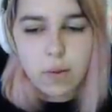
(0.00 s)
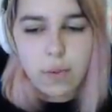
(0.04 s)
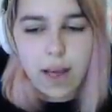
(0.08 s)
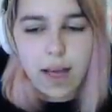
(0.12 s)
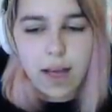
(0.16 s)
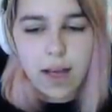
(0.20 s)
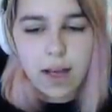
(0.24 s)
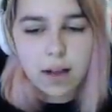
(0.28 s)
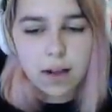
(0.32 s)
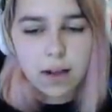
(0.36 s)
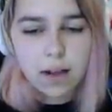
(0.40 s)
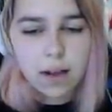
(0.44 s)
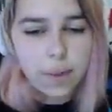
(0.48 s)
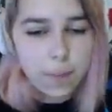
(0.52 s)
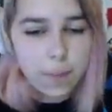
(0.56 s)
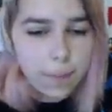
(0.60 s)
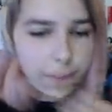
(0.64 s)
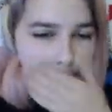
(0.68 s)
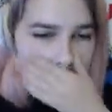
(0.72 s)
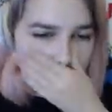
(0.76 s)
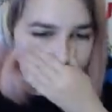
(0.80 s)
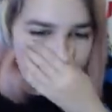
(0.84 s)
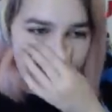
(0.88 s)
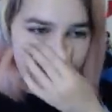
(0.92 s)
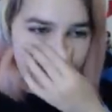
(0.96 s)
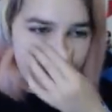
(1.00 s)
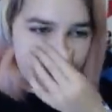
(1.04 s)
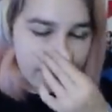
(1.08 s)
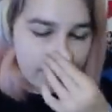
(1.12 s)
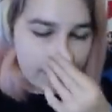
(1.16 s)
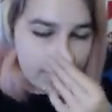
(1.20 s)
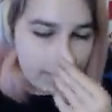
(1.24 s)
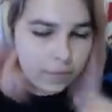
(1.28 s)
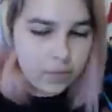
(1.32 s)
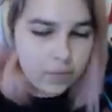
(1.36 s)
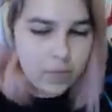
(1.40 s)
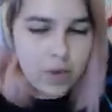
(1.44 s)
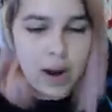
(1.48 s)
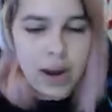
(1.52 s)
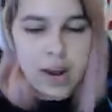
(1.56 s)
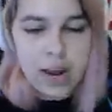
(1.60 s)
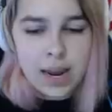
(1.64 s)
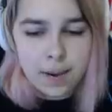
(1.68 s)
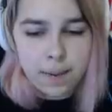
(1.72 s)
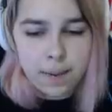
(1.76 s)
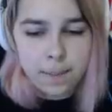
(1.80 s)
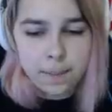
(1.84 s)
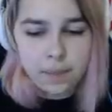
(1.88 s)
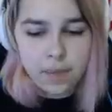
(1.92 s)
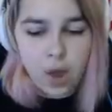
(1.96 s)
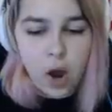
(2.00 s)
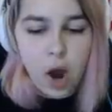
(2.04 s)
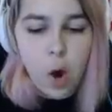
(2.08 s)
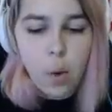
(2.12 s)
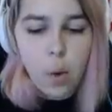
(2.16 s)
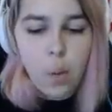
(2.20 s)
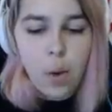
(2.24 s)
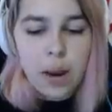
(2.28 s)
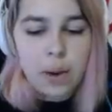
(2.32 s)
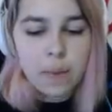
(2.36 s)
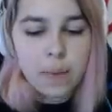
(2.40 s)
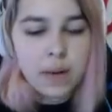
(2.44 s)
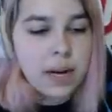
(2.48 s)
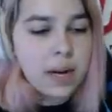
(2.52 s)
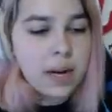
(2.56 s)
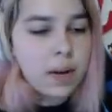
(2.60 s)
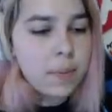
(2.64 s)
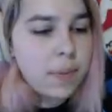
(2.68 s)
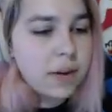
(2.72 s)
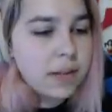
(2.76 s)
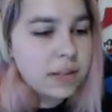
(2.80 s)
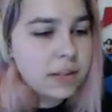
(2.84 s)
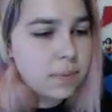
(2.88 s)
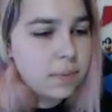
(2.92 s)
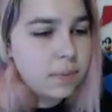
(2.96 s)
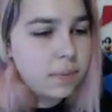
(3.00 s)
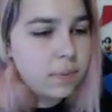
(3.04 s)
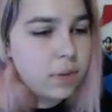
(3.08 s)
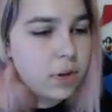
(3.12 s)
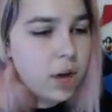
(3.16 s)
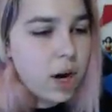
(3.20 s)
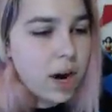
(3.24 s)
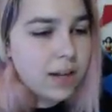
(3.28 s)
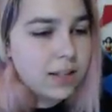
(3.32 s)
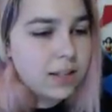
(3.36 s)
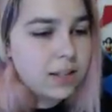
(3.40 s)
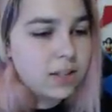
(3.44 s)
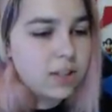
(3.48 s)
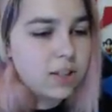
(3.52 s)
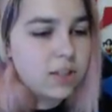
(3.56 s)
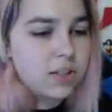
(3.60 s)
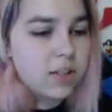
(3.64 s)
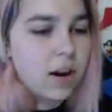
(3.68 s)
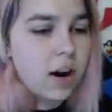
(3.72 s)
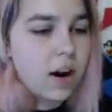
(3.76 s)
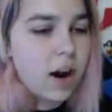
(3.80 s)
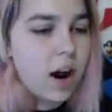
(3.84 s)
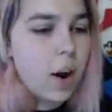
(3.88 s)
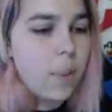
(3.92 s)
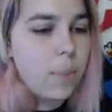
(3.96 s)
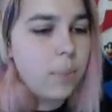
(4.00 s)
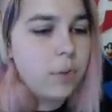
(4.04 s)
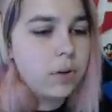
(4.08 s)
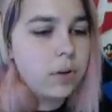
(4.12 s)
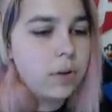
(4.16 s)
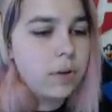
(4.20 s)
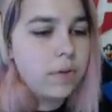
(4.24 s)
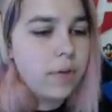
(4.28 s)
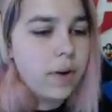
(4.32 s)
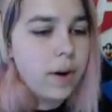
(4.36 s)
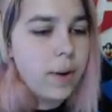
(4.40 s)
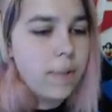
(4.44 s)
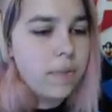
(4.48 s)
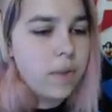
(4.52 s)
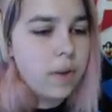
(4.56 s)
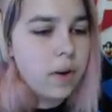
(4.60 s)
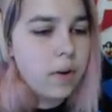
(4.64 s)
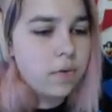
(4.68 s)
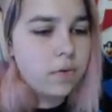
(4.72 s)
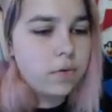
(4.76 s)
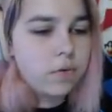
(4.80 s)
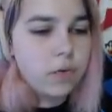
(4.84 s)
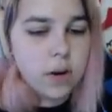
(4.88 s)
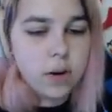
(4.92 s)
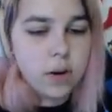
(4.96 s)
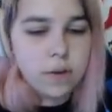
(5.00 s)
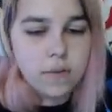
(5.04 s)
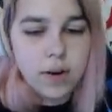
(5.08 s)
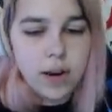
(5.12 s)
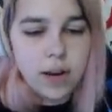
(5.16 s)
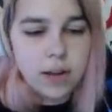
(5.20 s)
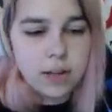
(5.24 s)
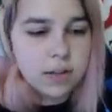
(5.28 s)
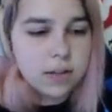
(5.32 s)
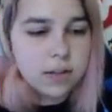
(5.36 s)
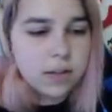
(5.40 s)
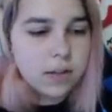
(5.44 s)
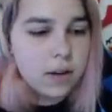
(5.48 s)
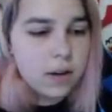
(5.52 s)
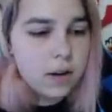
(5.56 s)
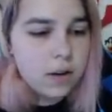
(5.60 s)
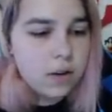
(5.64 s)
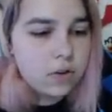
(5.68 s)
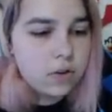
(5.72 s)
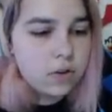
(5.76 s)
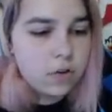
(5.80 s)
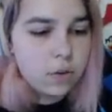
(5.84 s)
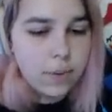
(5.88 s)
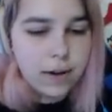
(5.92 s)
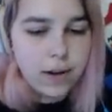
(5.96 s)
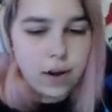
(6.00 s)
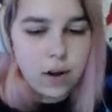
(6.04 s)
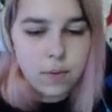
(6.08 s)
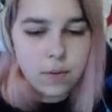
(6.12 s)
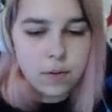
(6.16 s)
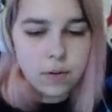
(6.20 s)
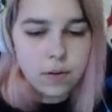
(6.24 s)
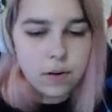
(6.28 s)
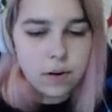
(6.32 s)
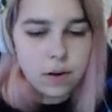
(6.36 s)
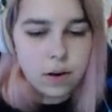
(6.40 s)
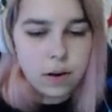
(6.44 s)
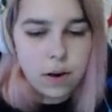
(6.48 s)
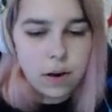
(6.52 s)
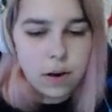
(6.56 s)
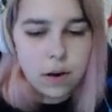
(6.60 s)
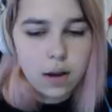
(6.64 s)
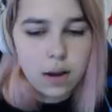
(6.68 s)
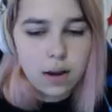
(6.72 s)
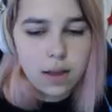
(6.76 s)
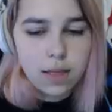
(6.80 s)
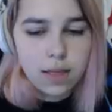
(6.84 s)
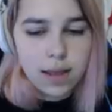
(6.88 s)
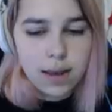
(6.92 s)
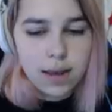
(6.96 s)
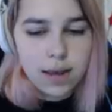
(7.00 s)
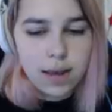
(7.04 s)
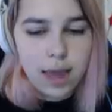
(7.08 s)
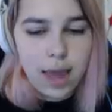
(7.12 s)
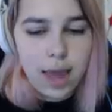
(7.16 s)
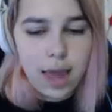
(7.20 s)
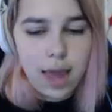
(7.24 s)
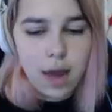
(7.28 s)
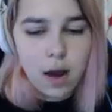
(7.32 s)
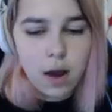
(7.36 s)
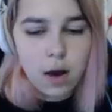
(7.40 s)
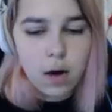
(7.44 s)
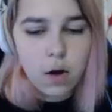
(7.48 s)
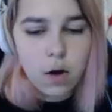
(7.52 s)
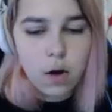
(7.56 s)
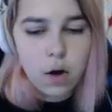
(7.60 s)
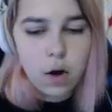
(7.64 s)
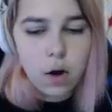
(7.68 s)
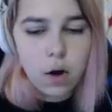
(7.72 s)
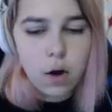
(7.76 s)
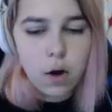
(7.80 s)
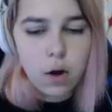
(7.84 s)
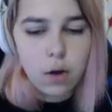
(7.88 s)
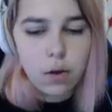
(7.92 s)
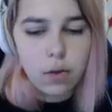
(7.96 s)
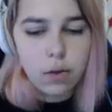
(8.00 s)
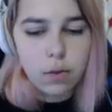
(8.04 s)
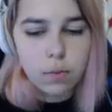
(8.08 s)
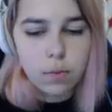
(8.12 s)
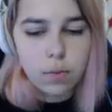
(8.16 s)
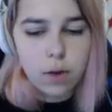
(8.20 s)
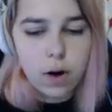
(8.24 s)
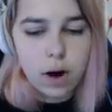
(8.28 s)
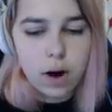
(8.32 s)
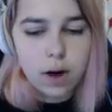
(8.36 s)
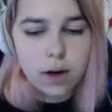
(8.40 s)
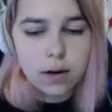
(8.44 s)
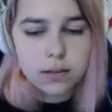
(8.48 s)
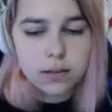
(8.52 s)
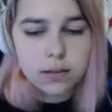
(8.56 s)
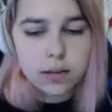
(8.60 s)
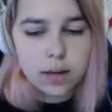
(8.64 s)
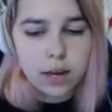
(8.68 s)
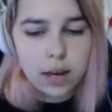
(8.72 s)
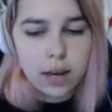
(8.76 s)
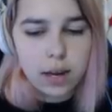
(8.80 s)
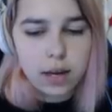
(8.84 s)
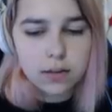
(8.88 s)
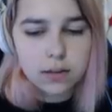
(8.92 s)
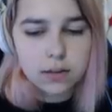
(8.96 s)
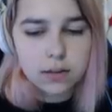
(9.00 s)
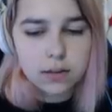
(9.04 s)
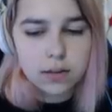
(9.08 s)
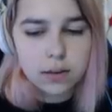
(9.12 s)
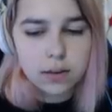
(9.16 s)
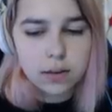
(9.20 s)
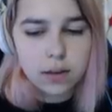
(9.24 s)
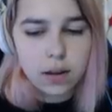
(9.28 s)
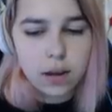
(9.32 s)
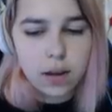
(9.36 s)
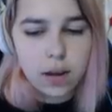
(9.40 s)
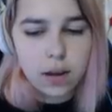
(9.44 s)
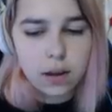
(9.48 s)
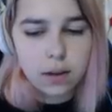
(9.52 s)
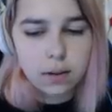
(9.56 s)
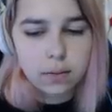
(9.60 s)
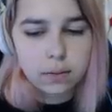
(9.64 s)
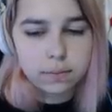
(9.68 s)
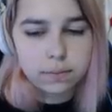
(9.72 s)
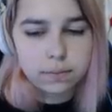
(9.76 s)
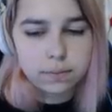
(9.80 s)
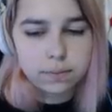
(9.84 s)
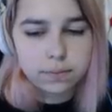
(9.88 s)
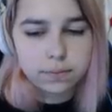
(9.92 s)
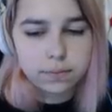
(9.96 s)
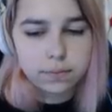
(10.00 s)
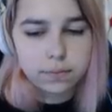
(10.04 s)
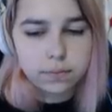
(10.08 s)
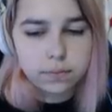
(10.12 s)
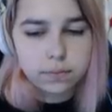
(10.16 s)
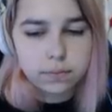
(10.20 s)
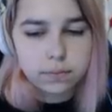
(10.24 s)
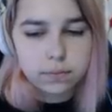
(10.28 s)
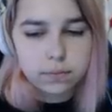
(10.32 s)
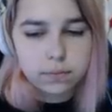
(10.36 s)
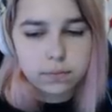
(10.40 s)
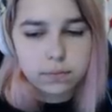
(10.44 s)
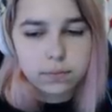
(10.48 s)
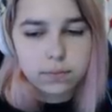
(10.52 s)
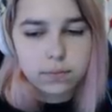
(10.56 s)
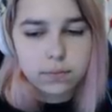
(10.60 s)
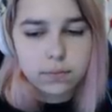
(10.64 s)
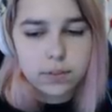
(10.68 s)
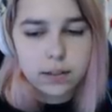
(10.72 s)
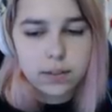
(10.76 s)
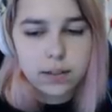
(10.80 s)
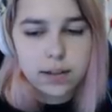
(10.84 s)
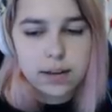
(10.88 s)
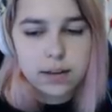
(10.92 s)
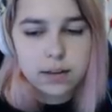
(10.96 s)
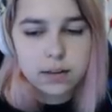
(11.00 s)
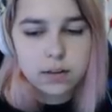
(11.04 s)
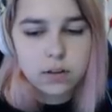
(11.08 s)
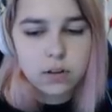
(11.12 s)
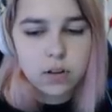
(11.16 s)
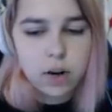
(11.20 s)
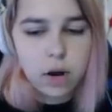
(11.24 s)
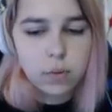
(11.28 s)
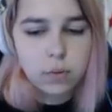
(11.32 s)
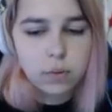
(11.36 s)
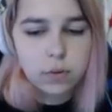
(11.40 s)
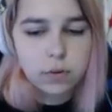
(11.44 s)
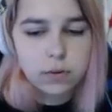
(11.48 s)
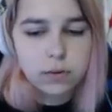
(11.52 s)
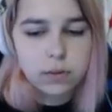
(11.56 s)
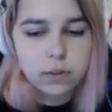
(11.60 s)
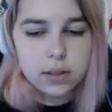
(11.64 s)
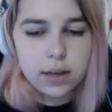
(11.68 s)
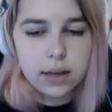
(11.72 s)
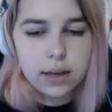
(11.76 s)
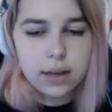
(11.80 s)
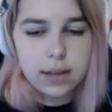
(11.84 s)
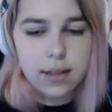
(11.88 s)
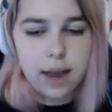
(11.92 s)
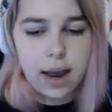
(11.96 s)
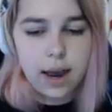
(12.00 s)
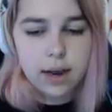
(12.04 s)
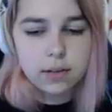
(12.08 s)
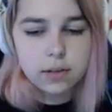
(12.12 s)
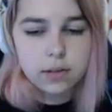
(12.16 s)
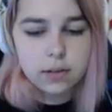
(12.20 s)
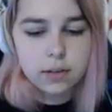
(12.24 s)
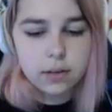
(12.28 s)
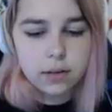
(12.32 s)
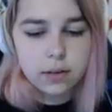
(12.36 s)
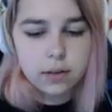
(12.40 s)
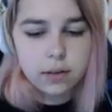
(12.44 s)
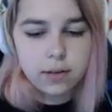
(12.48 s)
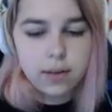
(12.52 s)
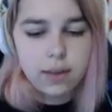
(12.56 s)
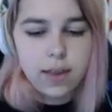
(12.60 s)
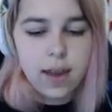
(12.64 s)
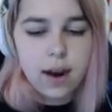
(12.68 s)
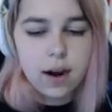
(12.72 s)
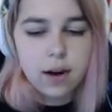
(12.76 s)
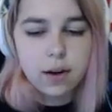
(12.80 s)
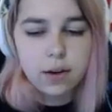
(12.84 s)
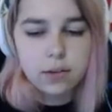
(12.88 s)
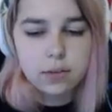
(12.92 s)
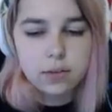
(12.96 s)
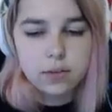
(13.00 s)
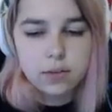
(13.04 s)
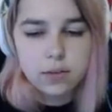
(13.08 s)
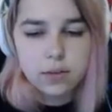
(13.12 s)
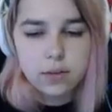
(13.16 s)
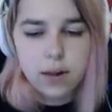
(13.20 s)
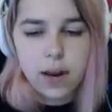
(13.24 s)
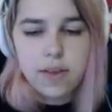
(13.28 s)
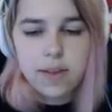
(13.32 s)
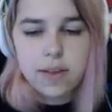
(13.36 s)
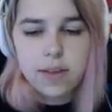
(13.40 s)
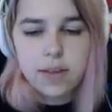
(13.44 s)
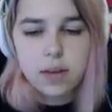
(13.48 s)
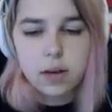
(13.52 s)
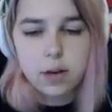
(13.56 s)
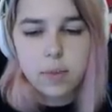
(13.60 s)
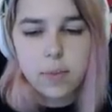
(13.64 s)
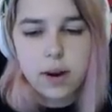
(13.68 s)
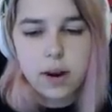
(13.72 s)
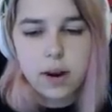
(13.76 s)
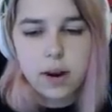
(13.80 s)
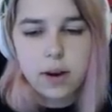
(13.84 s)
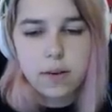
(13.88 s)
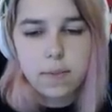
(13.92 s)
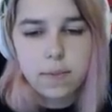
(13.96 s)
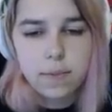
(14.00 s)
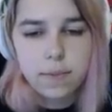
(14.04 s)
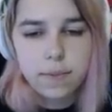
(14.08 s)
well. Uh-huh. Right? Oh wait, yeah. we need to put some blocks, just a couple of them in front of us so we don't like hit all the rocks like instantly. Okay. Like so. See, like that. There. I think that'll be good.